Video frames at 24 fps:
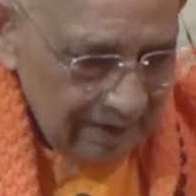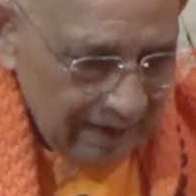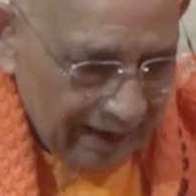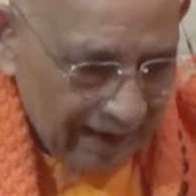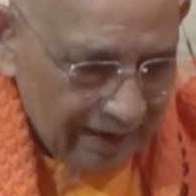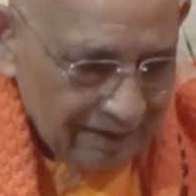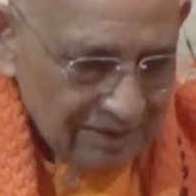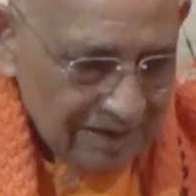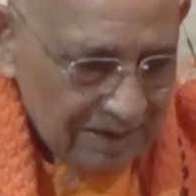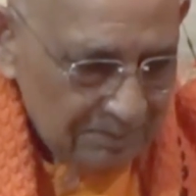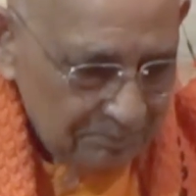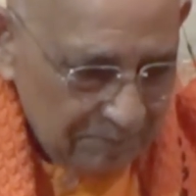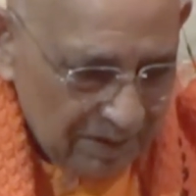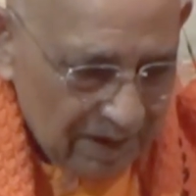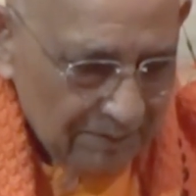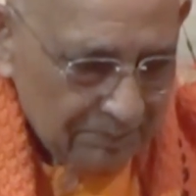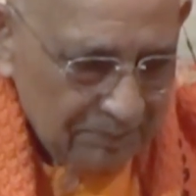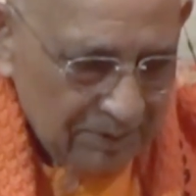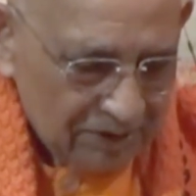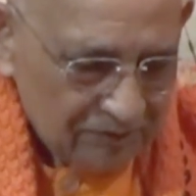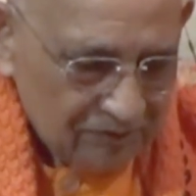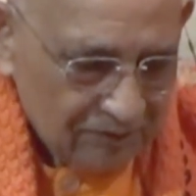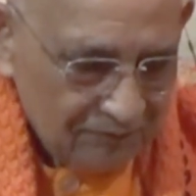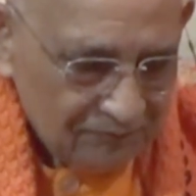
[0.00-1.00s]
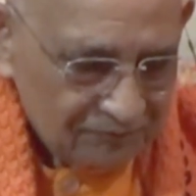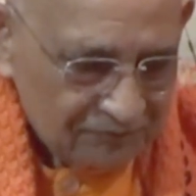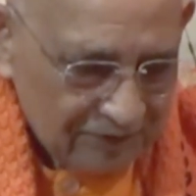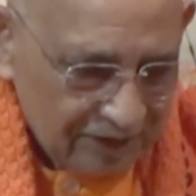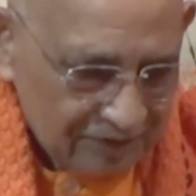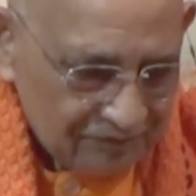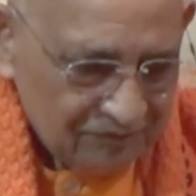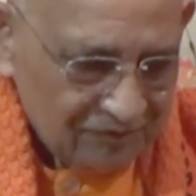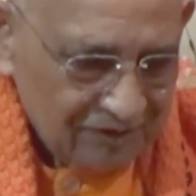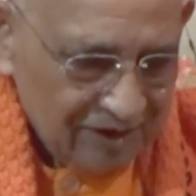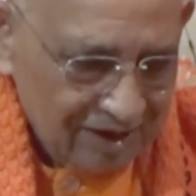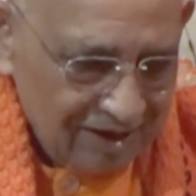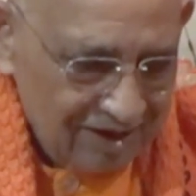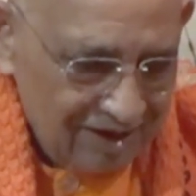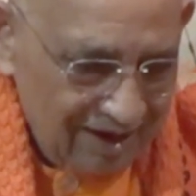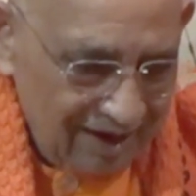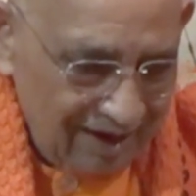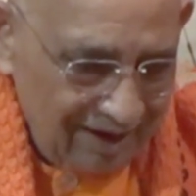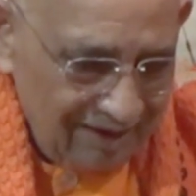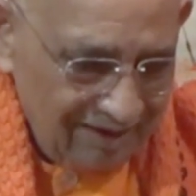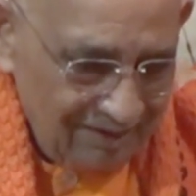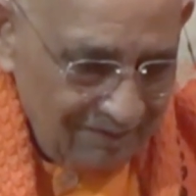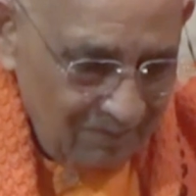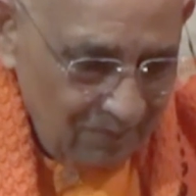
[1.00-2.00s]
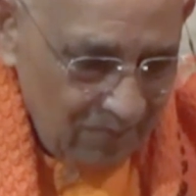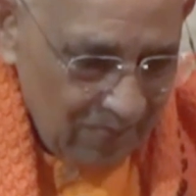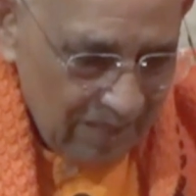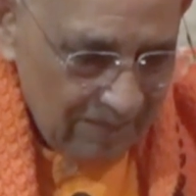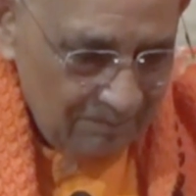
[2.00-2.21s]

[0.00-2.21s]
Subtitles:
And the purpose of satsanga